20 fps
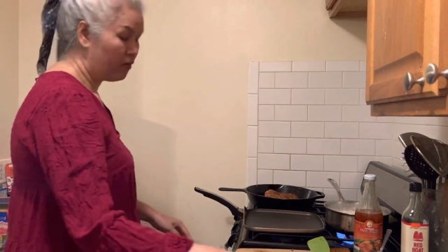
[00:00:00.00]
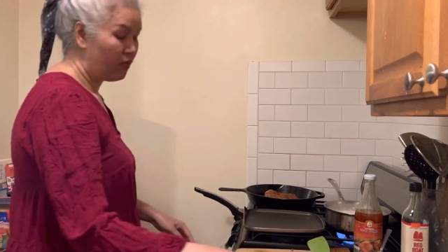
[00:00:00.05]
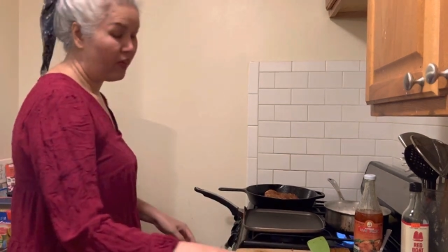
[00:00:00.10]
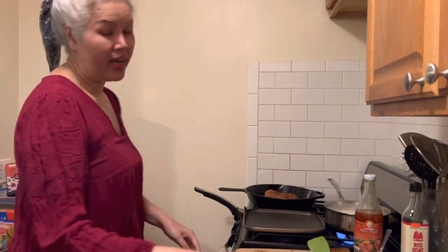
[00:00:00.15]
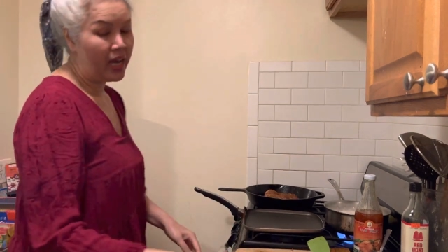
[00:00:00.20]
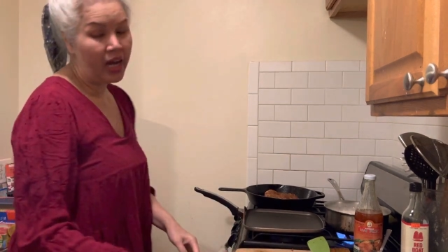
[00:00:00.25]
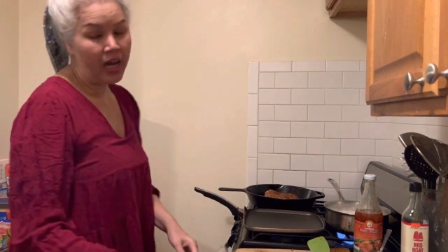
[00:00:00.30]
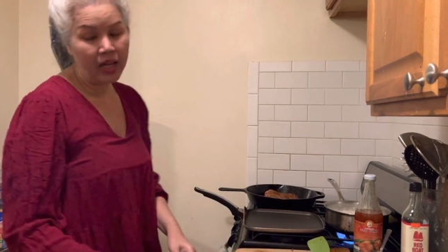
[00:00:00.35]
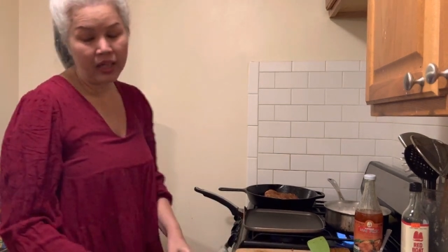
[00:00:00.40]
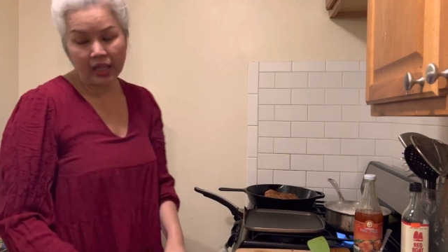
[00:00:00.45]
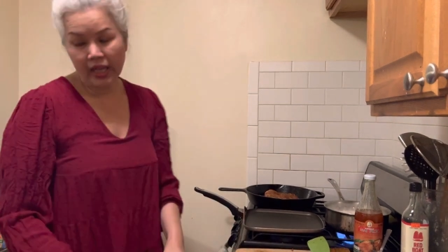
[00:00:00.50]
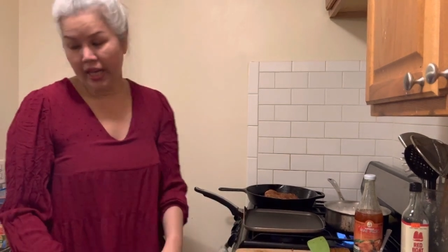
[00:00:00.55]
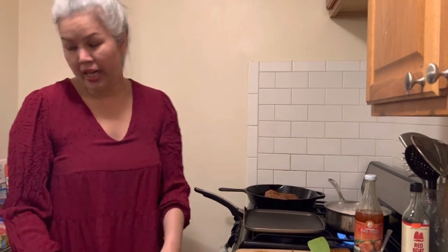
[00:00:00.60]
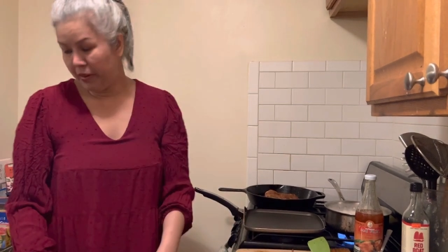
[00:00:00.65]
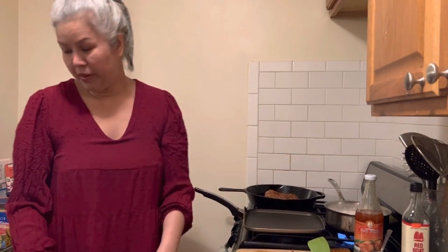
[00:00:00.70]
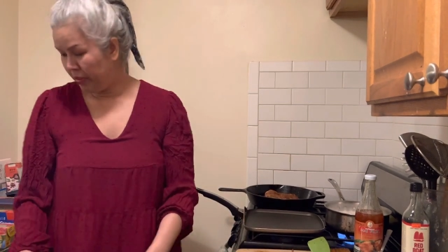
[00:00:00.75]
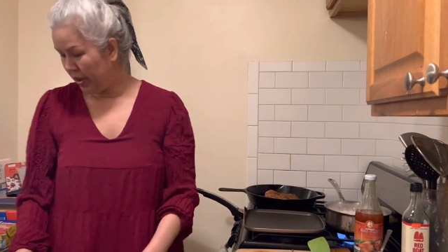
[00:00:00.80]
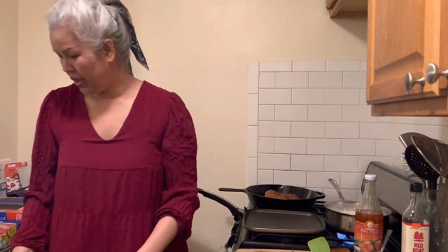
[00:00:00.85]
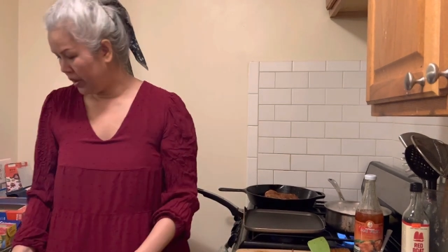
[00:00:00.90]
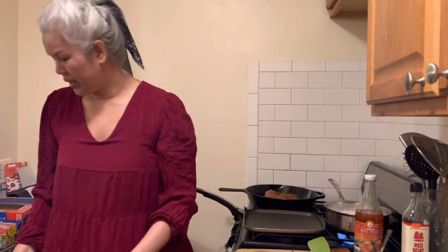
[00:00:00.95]
we only
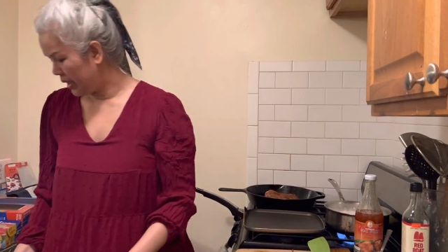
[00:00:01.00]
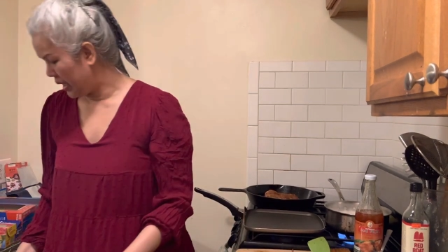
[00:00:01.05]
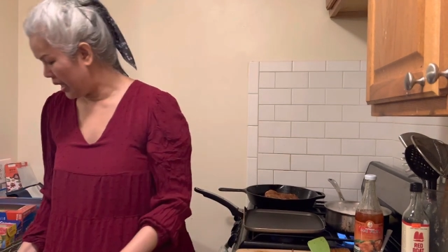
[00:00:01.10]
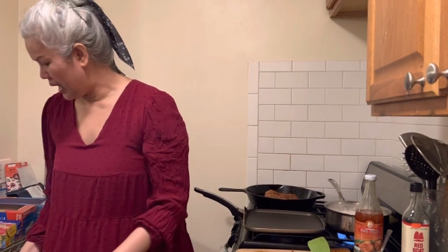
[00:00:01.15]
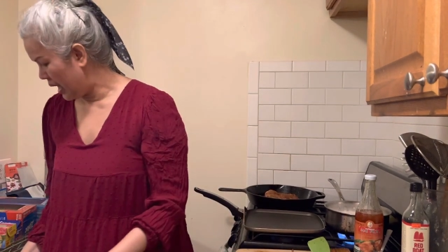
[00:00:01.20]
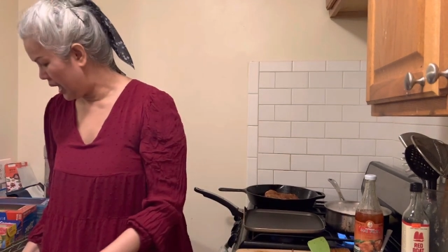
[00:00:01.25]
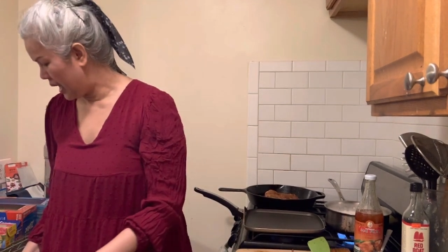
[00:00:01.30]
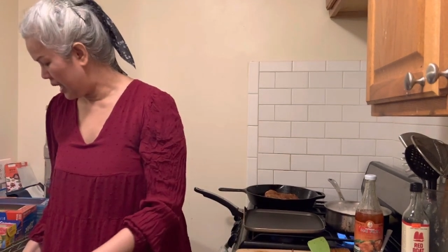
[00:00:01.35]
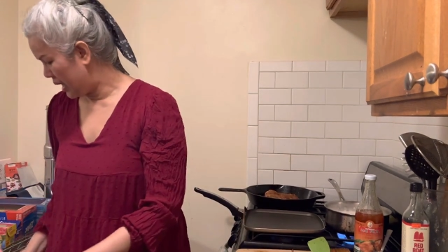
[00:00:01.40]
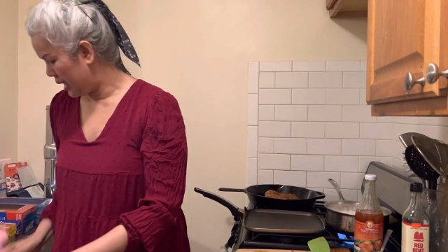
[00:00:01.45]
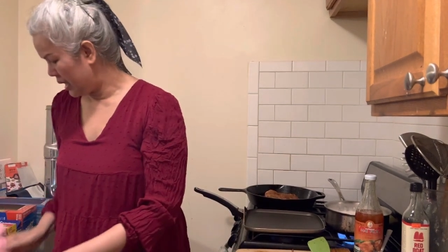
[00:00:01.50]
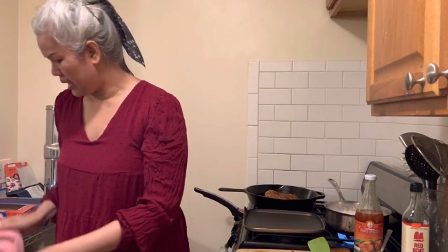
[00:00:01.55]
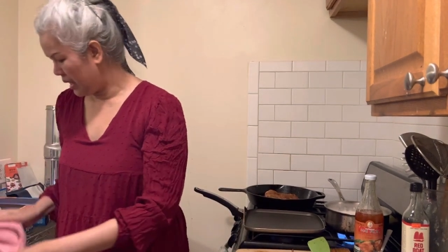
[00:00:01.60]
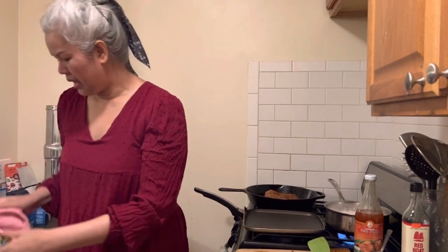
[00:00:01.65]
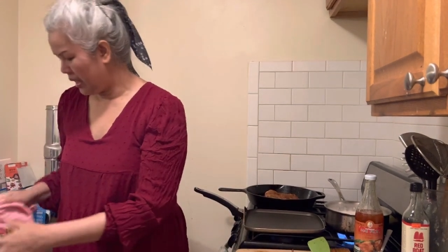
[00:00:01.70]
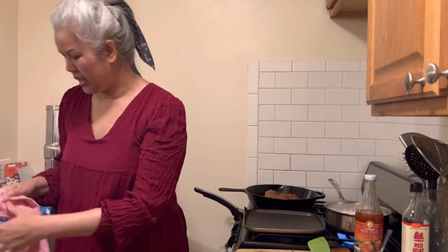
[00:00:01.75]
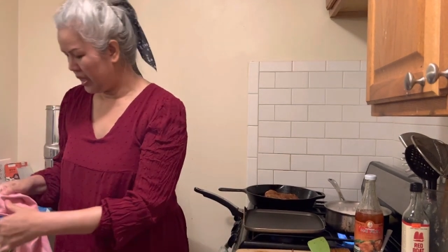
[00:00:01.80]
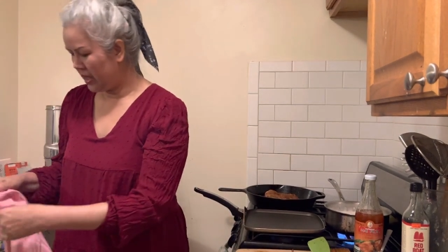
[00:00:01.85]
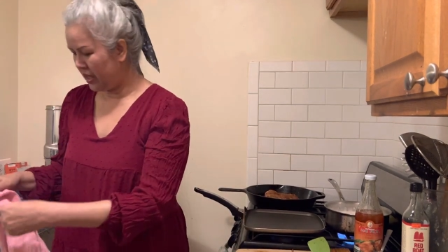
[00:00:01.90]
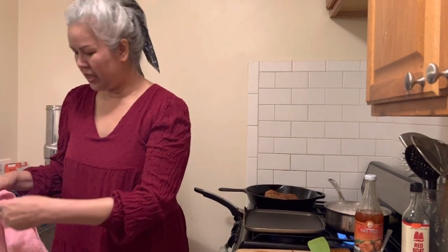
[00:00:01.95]
um, put the,
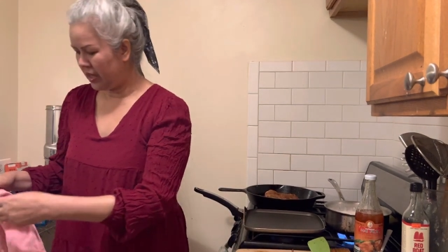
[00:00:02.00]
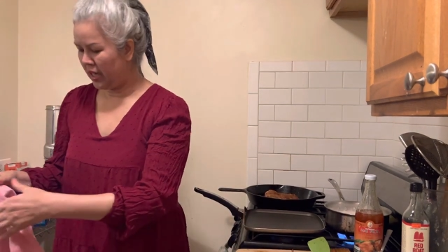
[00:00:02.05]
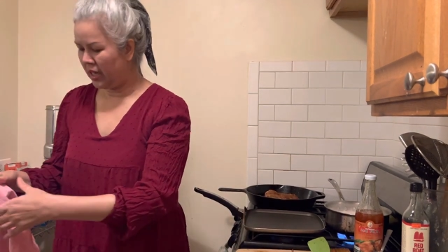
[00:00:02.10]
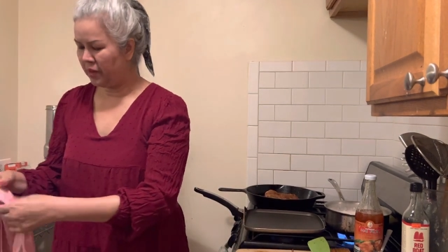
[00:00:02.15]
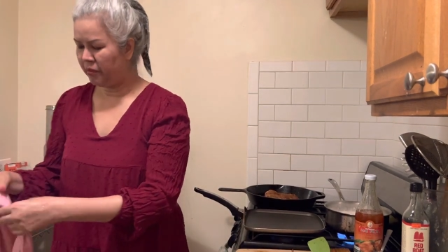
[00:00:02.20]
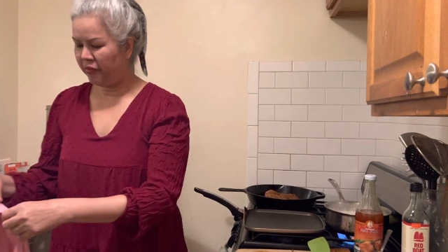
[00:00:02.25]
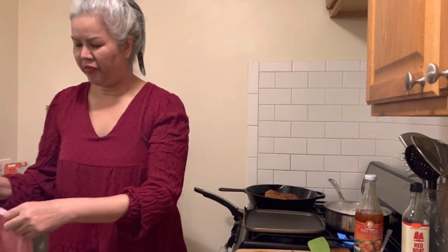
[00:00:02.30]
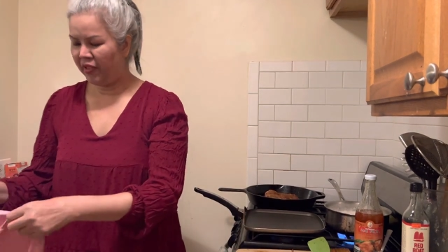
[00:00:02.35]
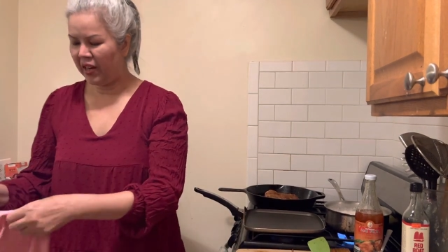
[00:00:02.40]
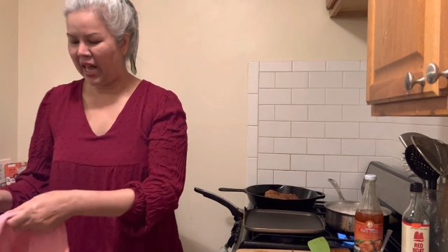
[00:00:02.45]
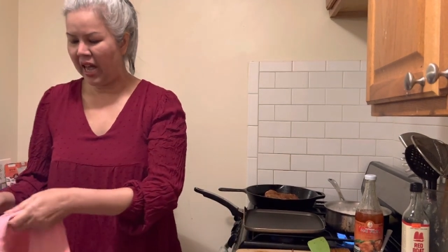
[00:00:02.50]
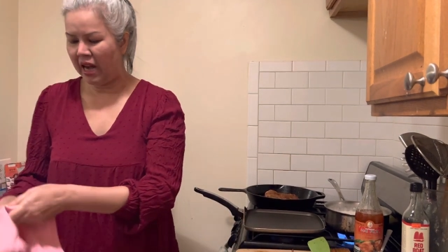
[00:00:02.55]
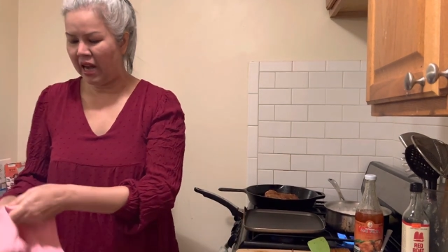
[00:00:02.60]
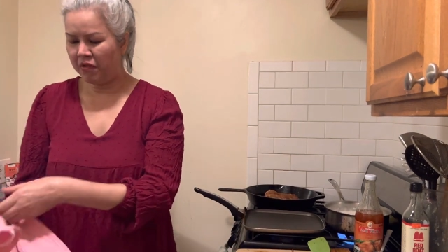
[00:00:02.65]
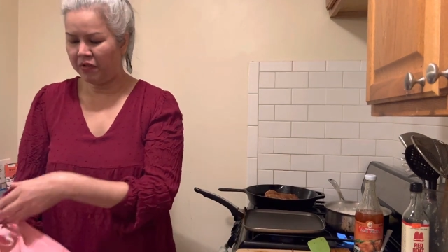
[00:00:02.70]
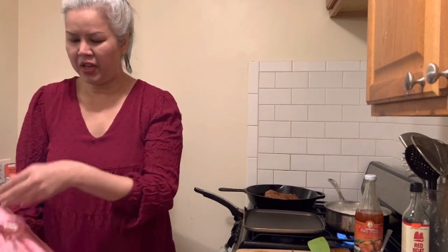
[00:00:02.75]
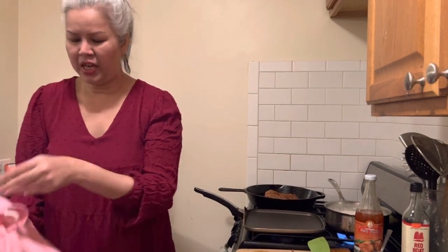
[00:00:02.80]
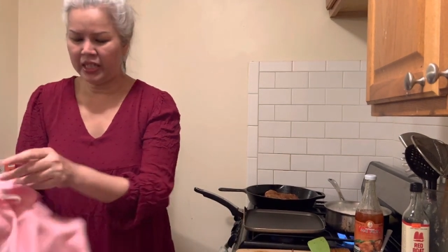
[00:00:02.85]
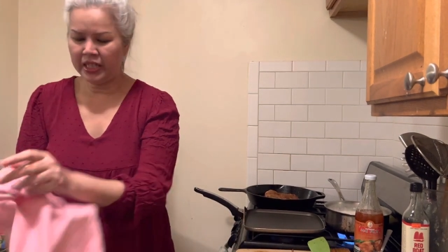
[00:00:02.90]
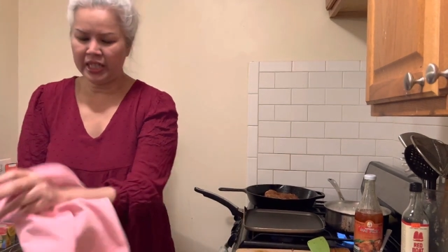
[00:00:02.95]
the, the
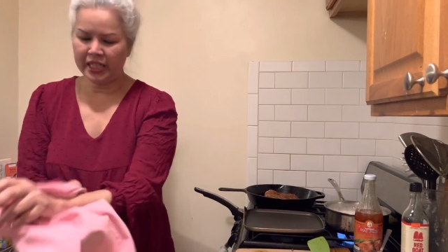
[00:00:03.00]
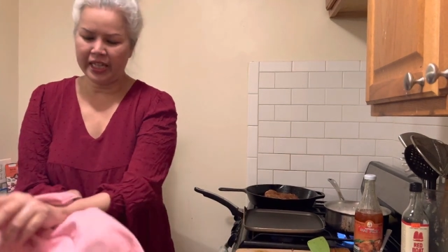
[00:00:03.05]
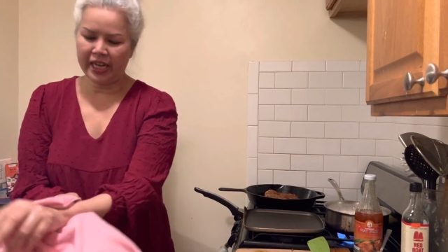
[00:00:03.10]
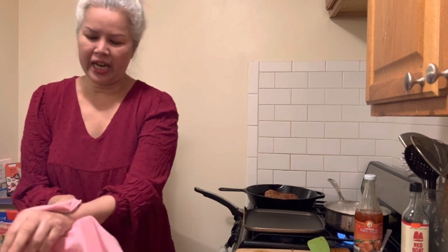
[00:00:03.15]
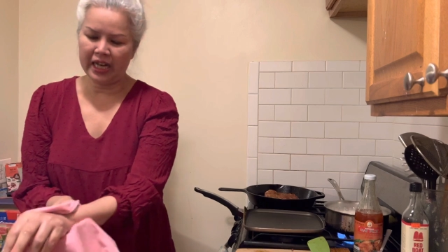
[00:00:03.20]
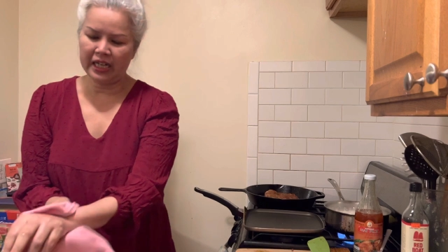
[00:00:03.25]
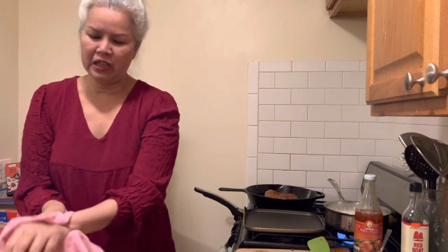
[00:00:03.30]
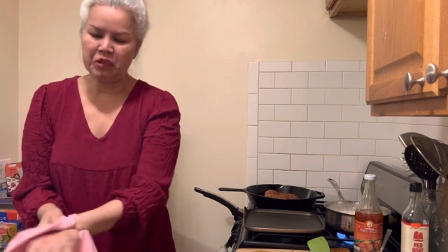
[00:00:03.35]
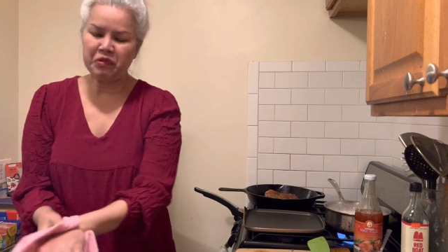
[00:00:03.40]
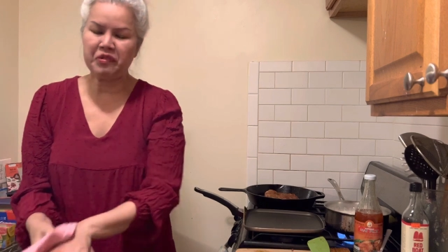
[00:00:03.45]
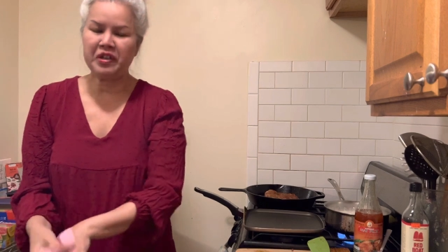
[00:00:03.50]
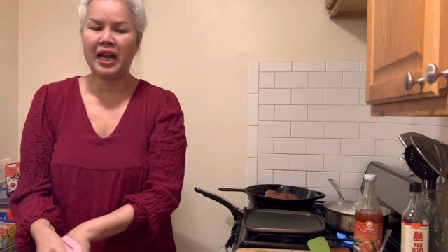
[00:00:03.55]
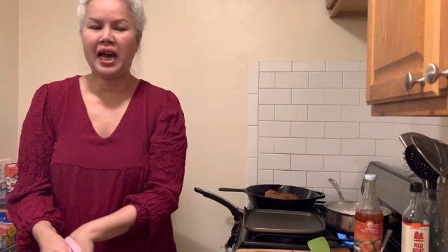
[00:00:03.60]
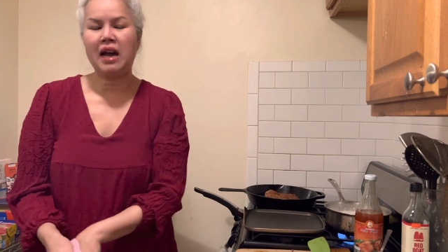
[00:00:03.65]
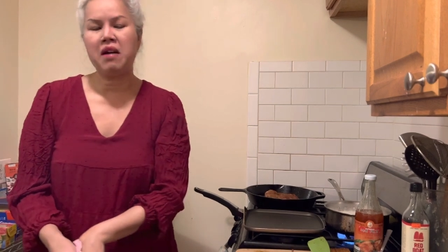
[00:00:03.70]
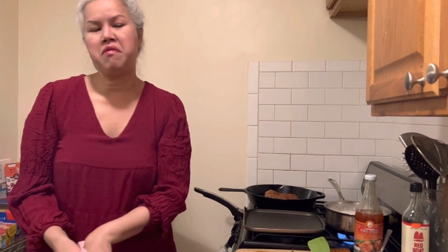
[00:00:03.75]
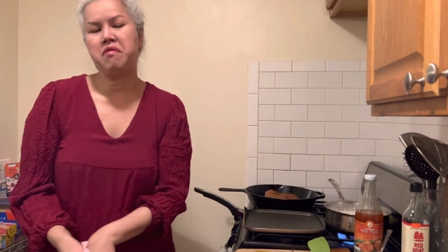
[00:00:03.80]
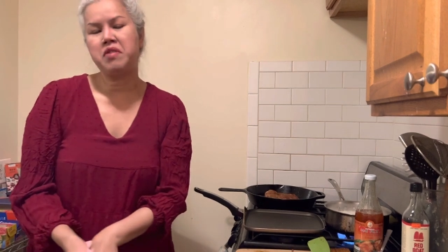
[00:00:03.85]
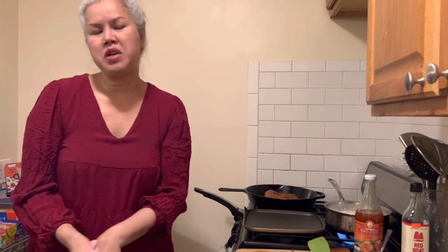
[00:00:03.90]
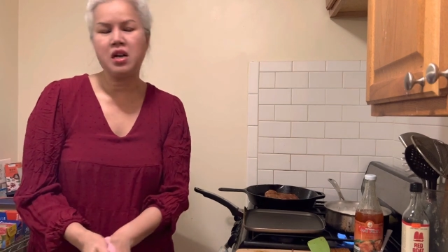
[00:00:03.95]
flour, the yellow
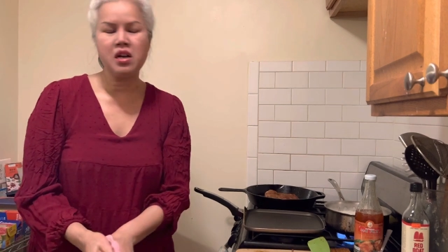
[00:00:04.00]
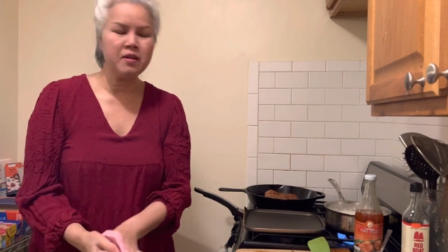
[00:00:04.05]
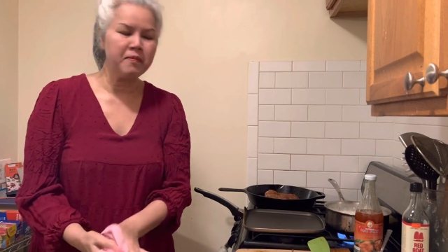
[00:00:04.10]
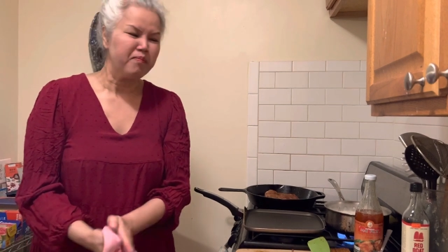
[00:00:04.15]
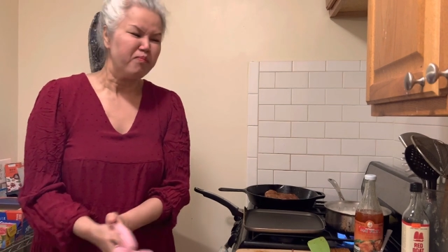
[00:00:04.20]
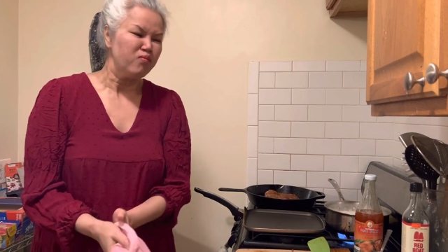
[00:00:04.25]
flour,